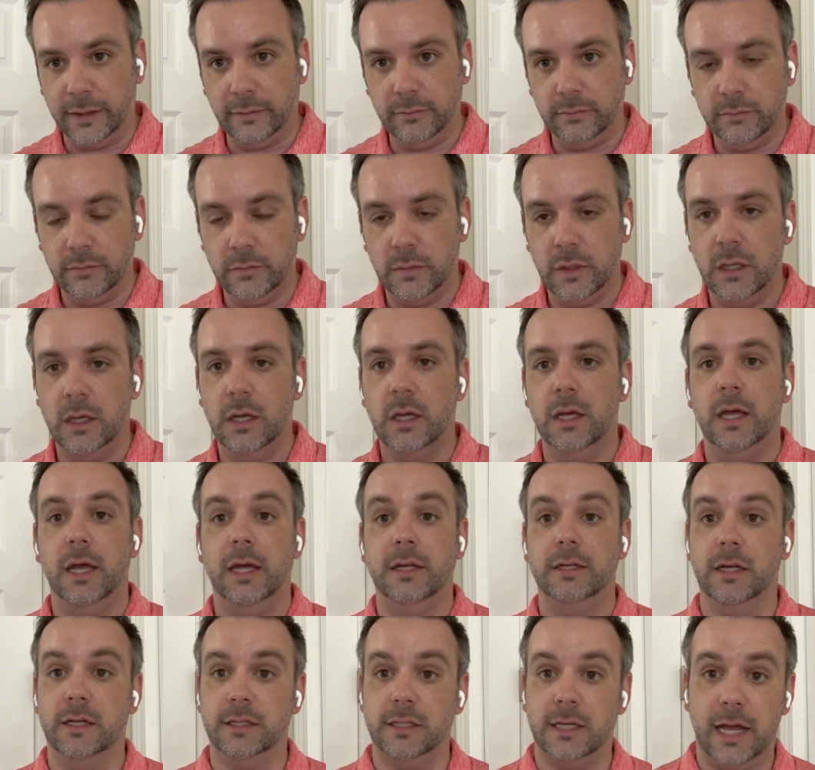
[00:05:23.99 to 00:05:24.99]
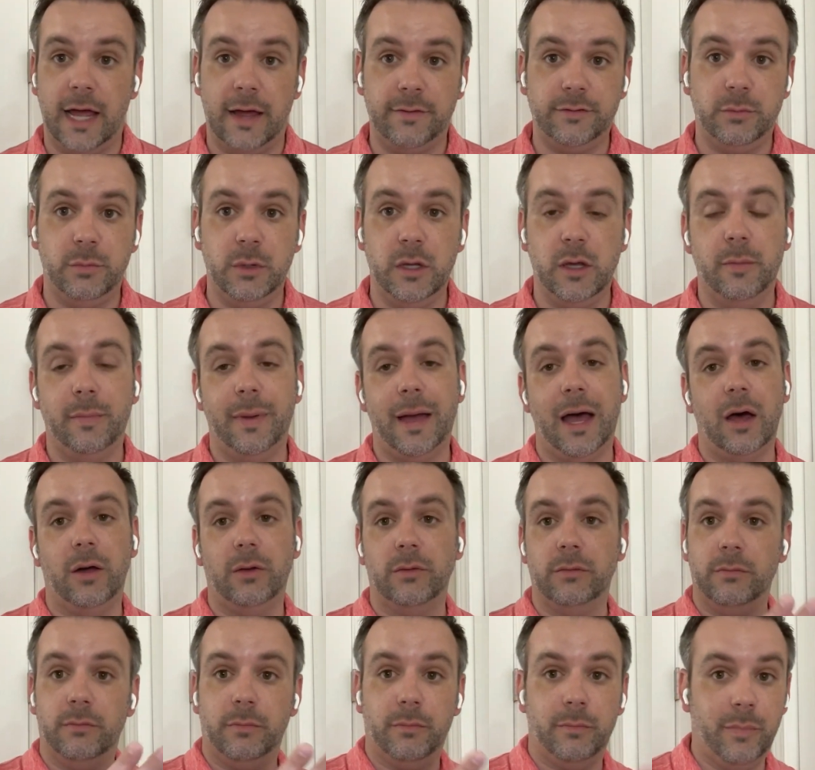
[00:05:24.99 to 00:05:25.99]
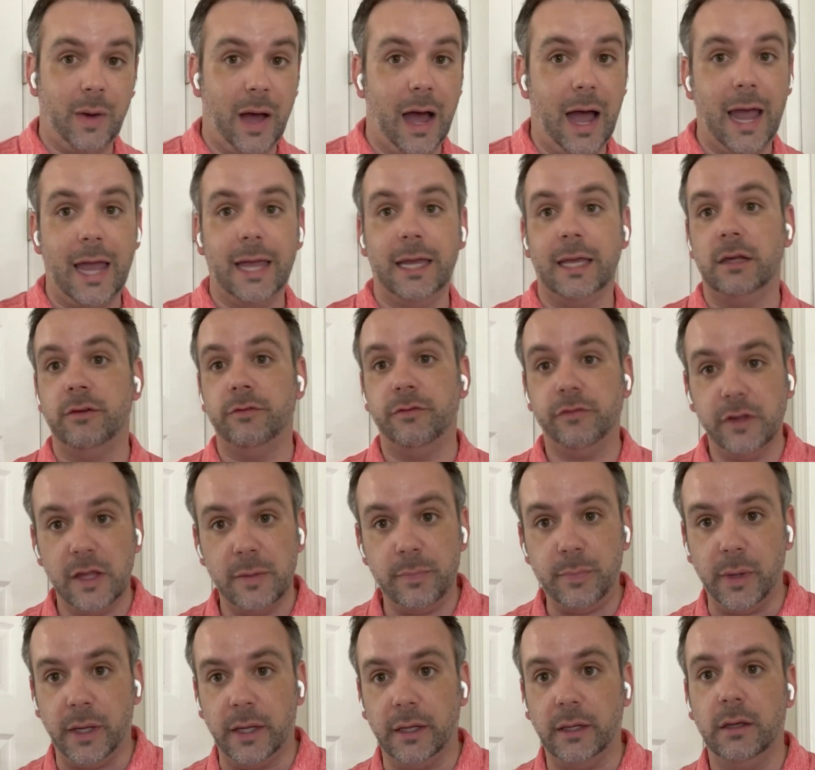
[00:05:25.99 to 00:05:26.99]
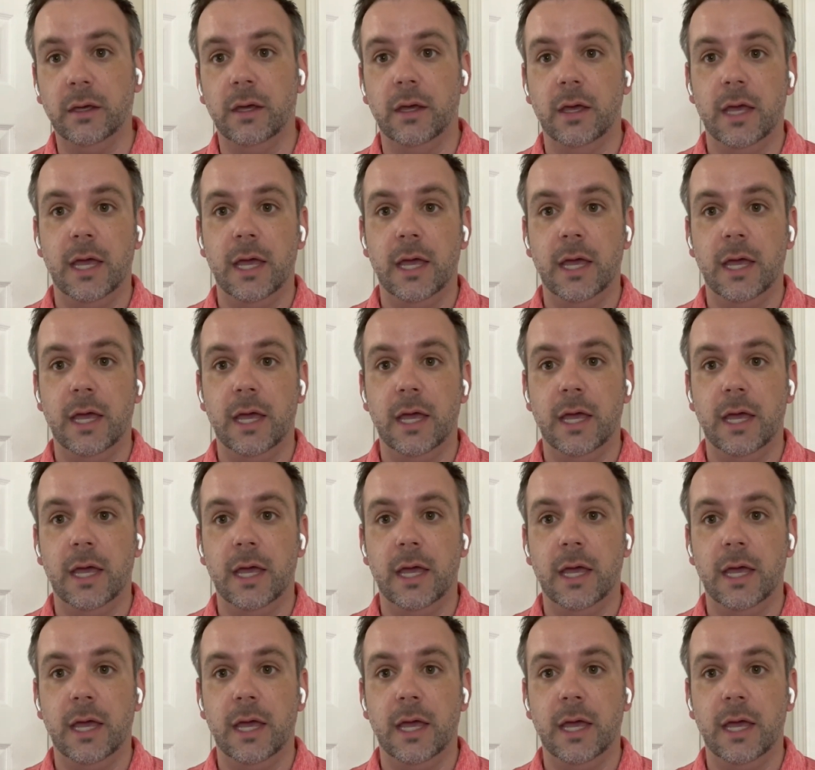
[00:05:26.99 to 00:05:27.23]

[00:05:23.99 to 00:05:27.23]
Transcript: It doesn't have to be about buying and flipping.